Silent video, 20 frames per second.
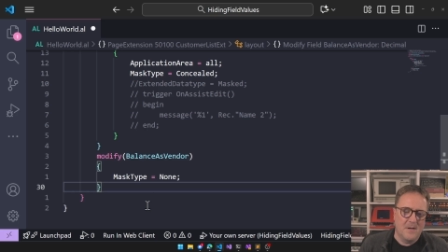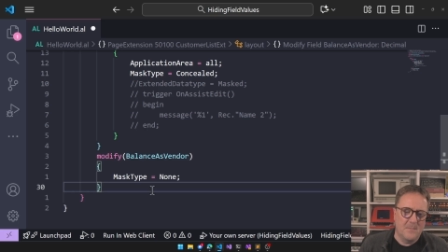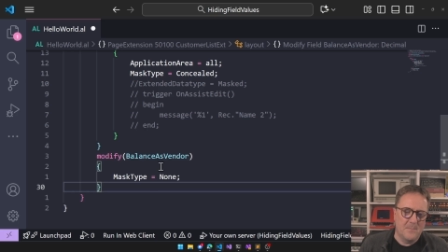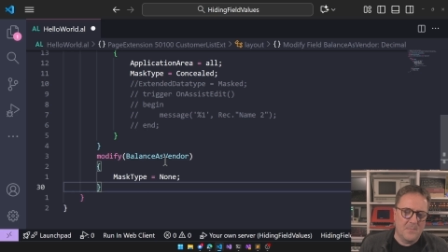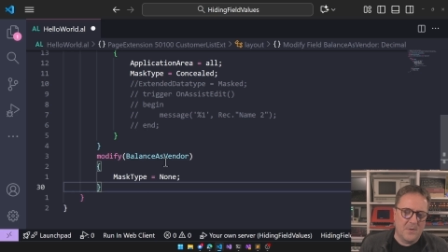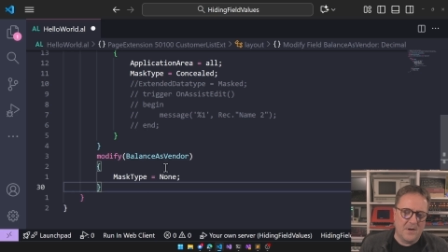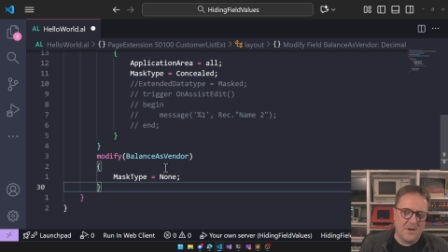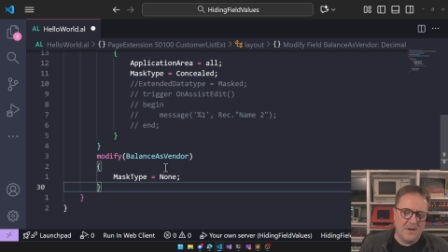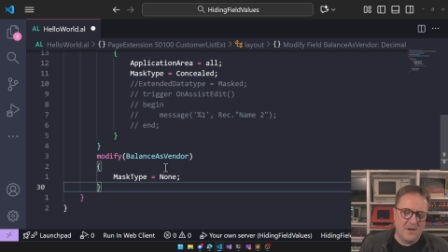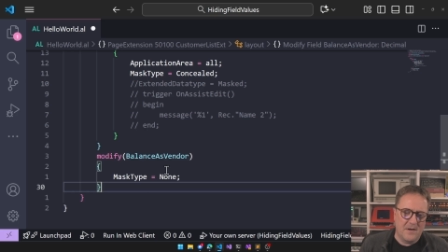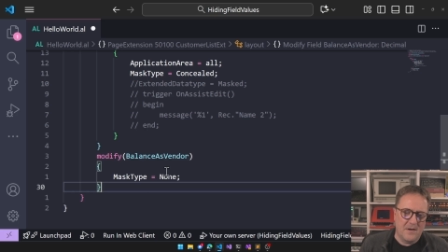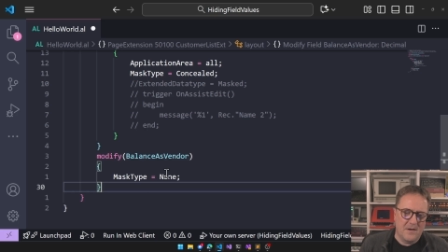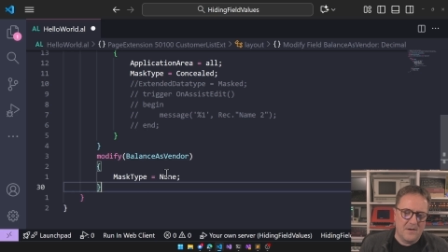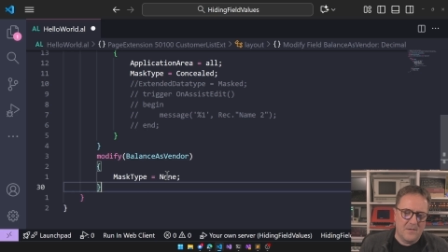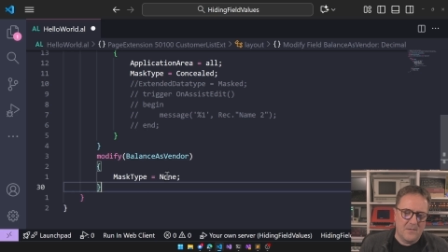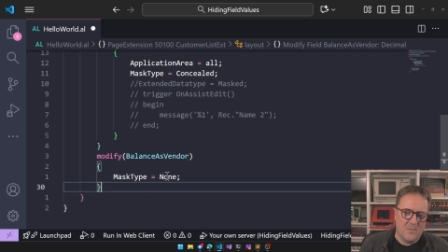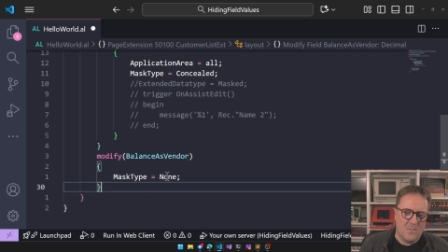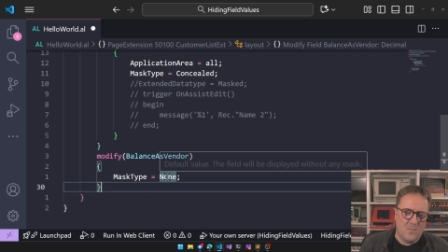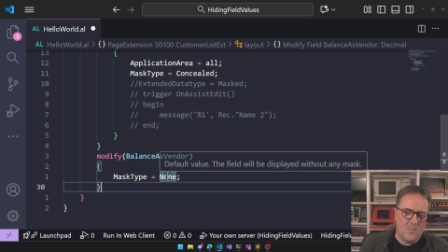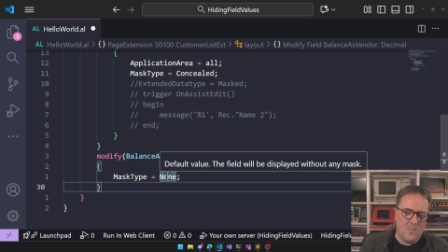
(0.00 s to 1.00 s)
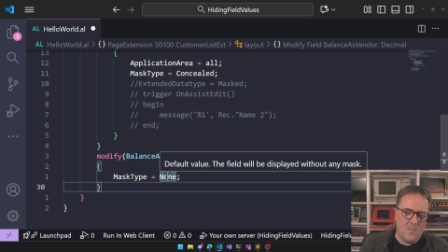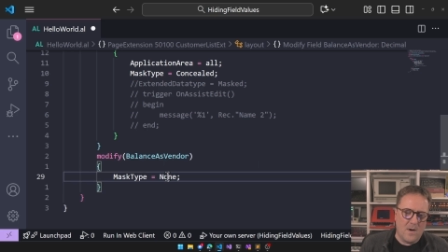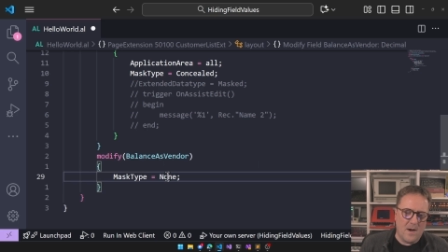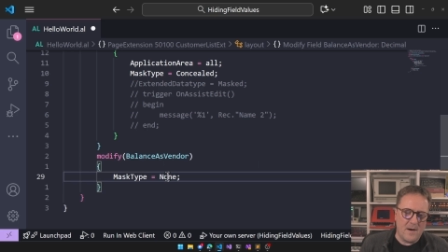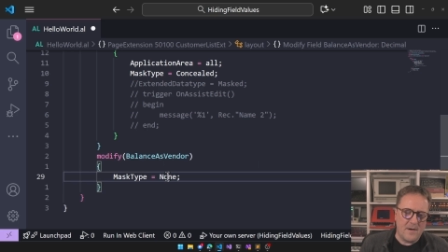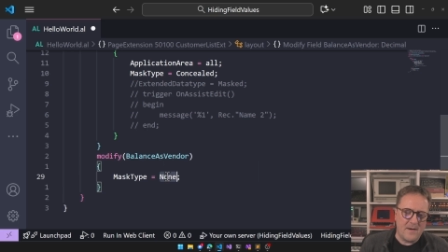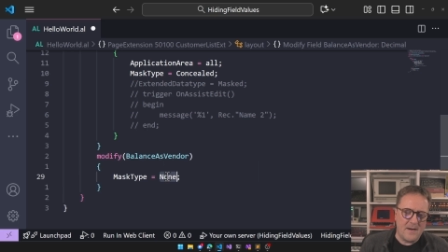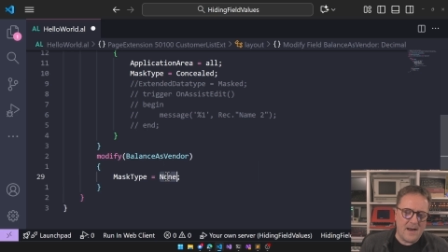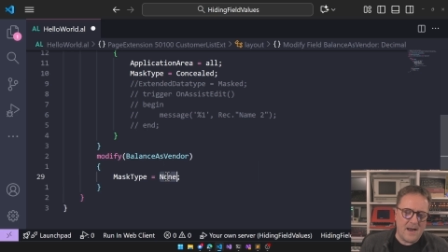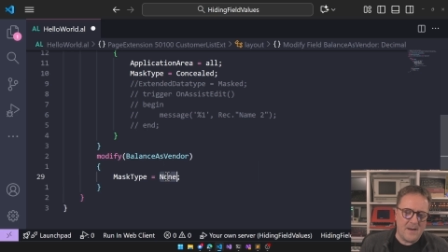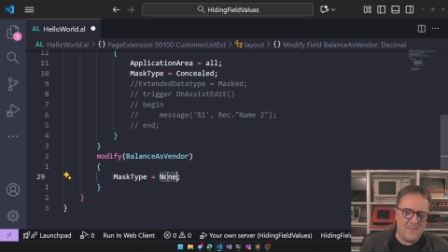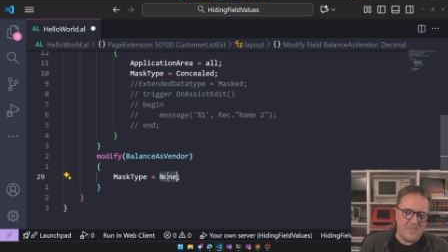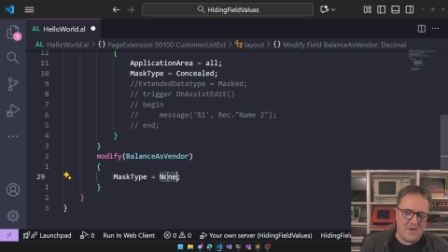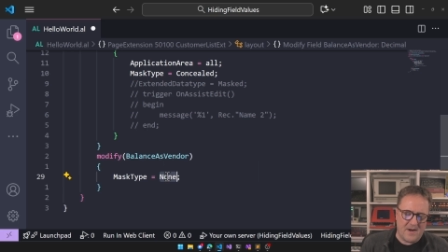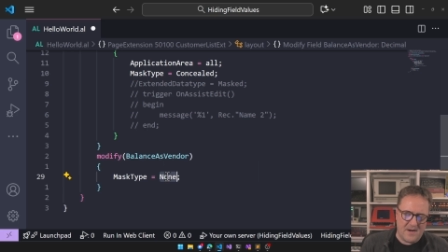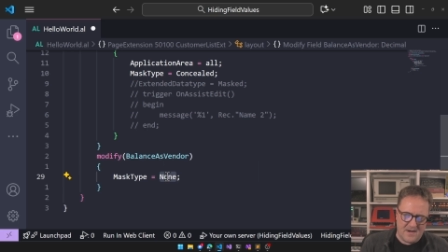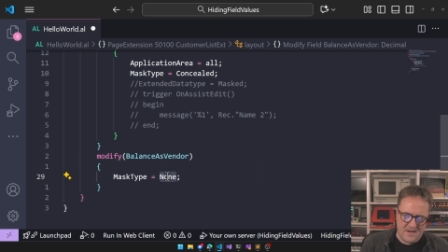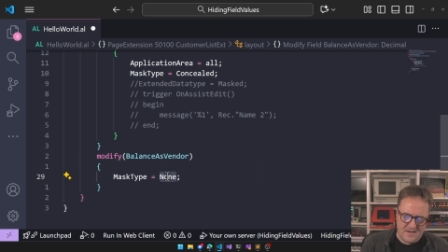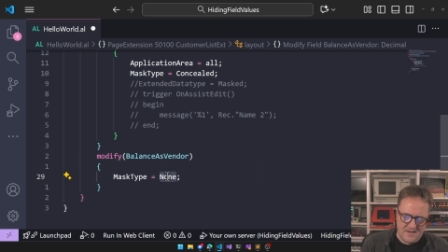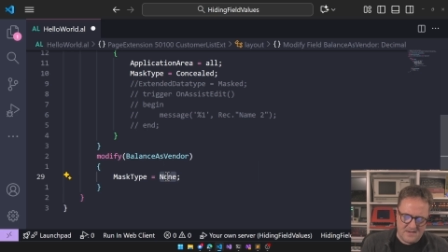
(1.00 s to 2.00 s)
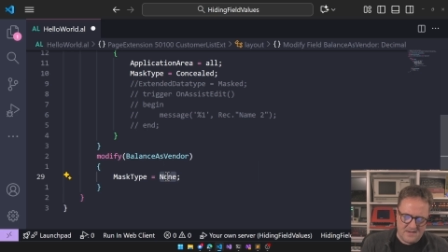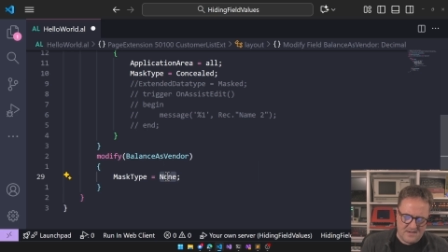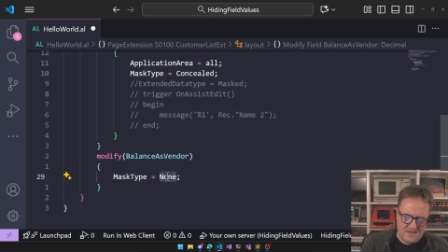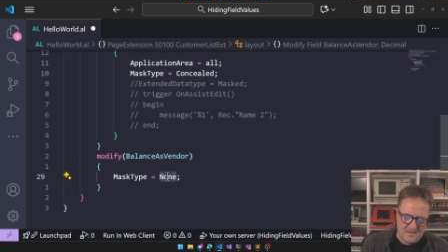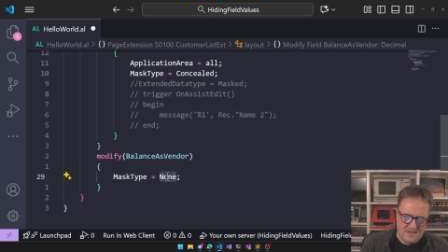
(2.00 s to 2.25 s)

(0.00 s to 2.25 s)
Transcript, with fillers: But what am I